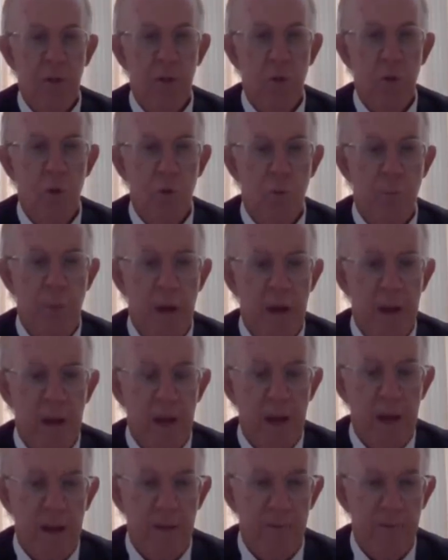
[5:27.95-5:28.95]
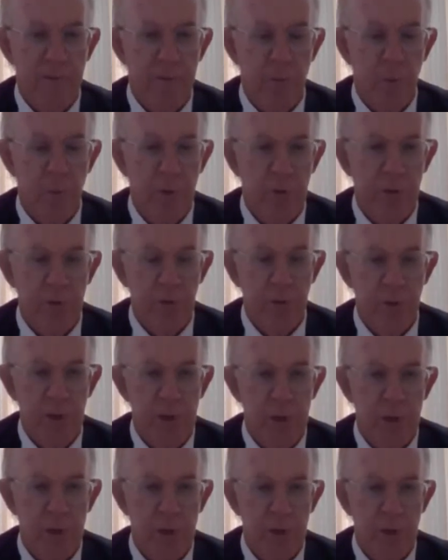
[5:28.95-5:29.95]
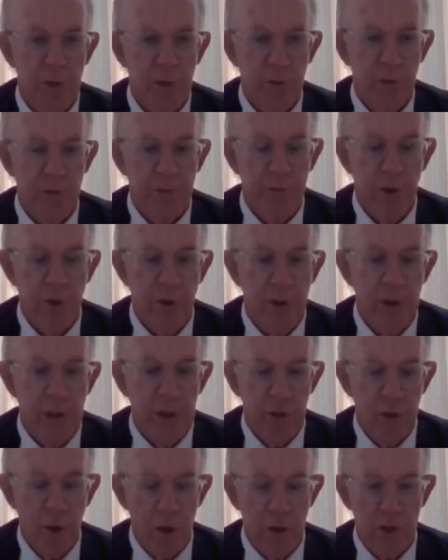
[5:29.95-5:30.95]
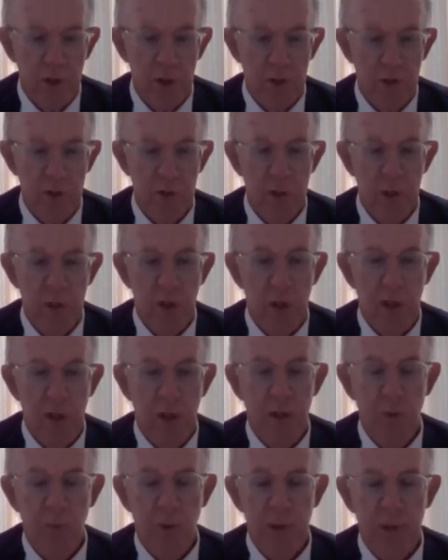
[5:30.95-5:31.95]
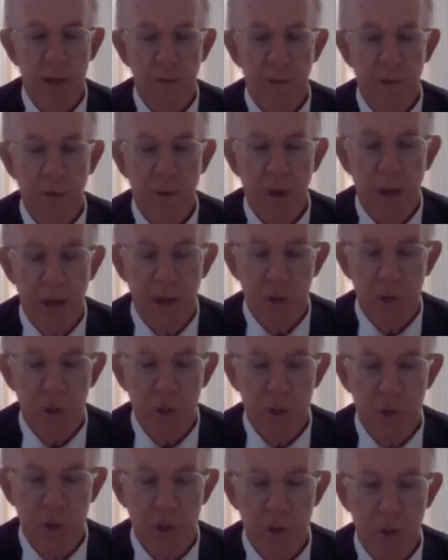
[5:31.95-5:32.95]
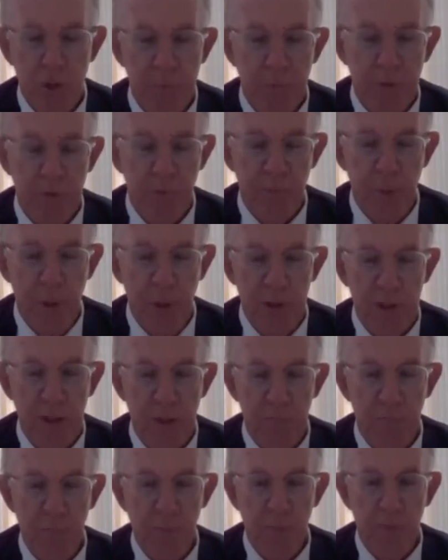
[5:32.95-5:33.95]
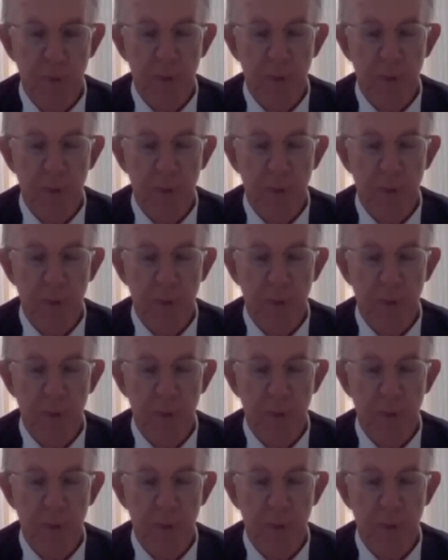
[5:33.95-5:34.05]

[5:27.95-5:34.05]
you may have with these referring doctors and whatever relationship you've built up,